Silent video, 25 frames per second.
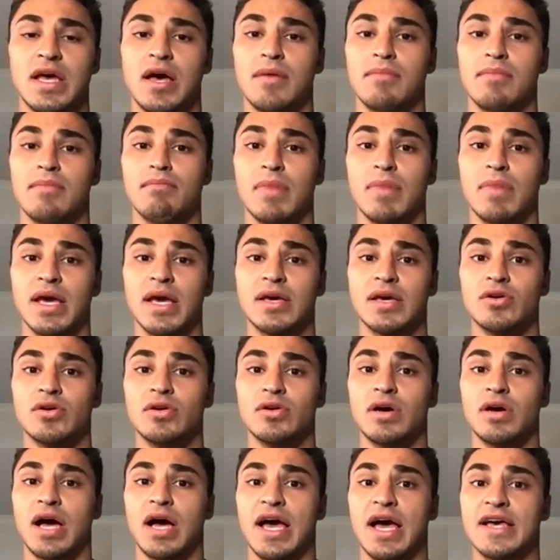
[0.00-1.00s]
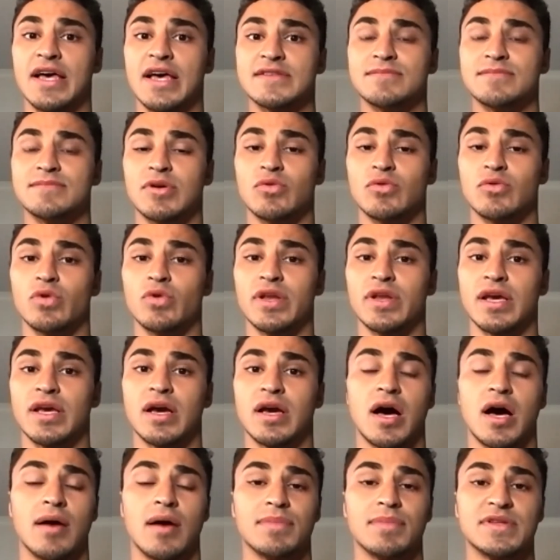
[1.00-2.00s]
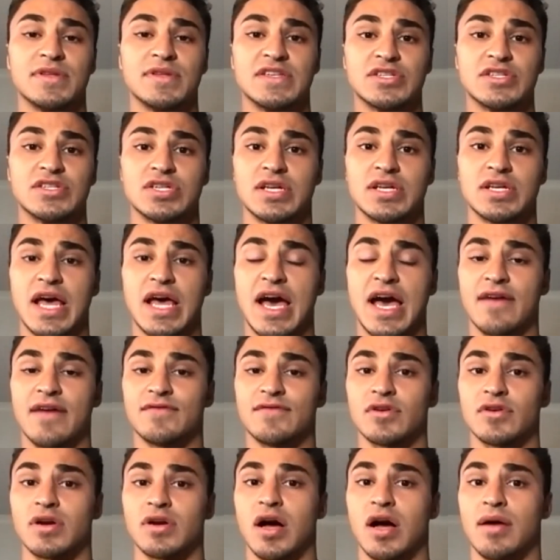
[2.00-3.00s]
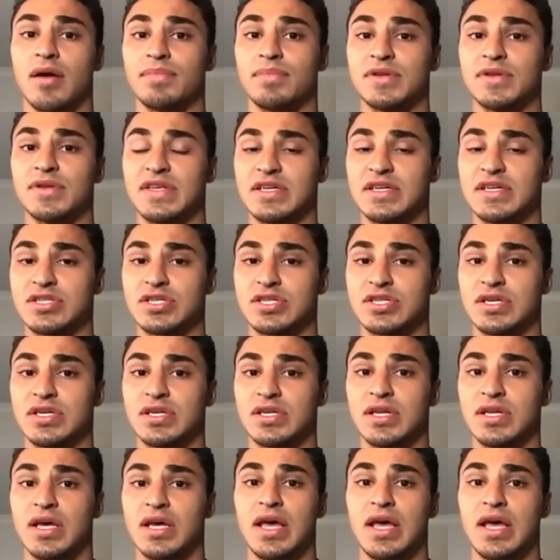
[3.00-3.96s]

Michael has been winning competition after competition,